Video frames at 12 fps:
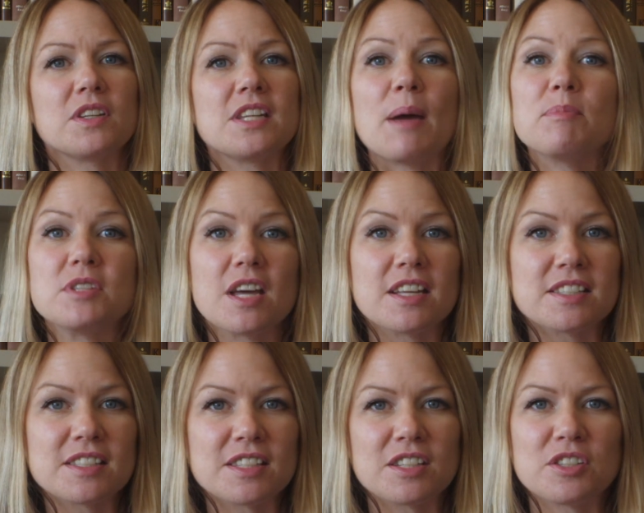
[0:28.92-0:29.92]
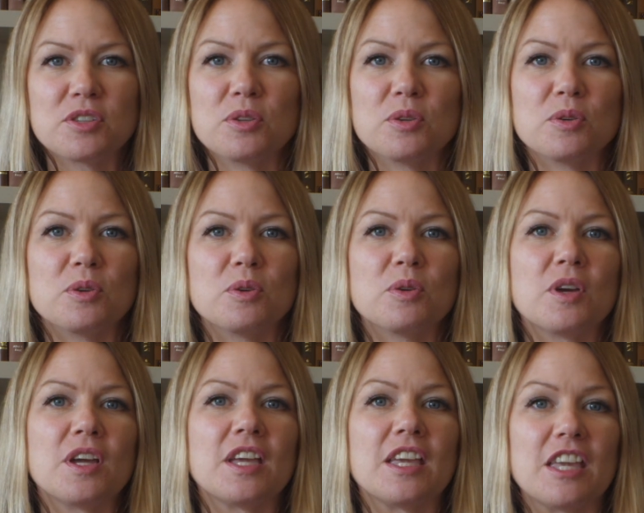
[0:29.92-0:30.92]
tempt us to
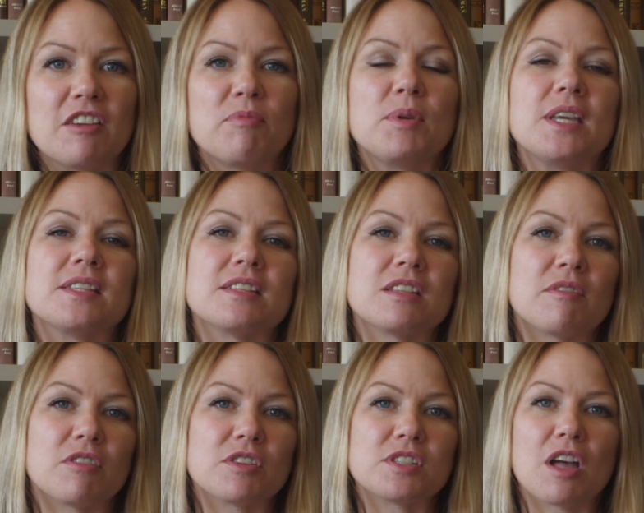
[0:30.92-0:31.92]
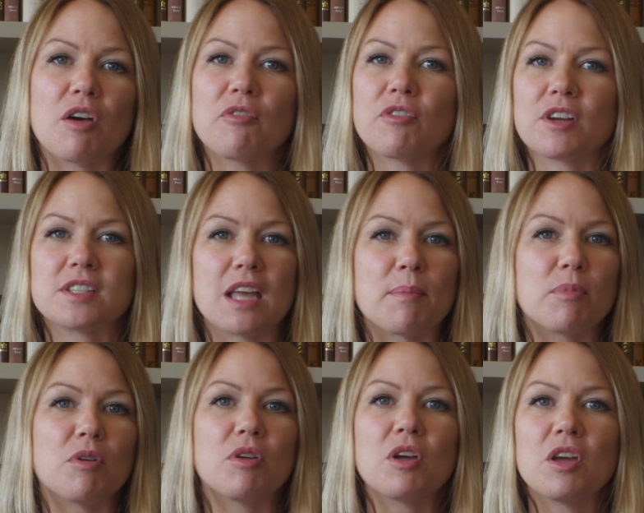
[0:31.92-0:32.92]
give pieces of ourselves. For
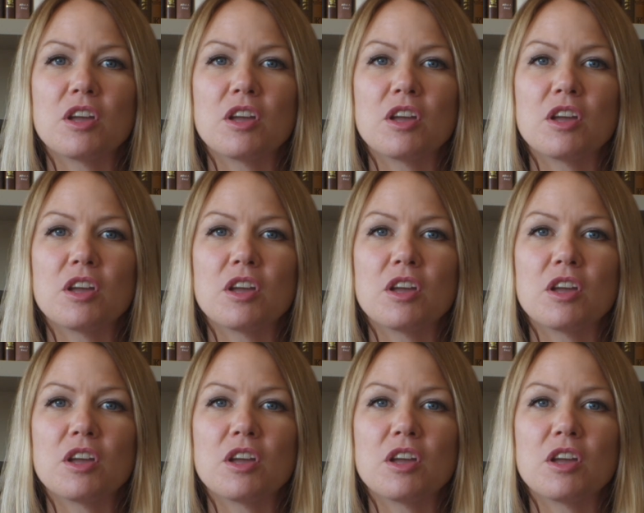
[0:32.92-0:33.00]
example,